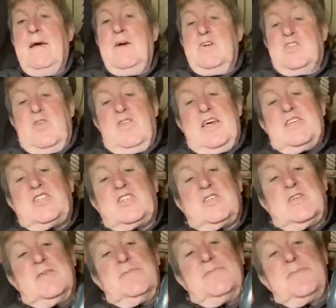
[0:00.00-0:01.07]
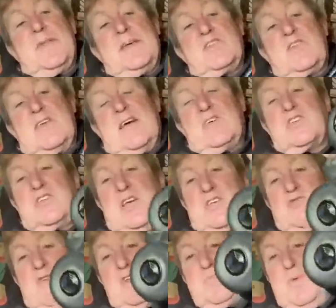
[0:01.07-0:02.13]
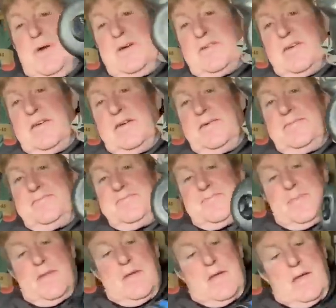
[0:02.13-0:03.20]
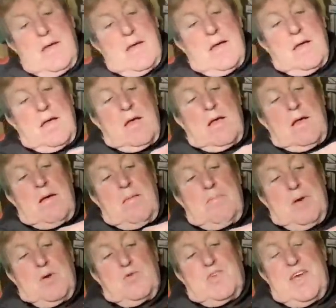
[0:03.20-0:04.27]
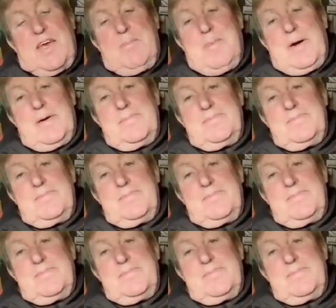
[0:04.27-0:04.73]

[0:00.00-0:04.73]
So this is the S6 respirator. Blue team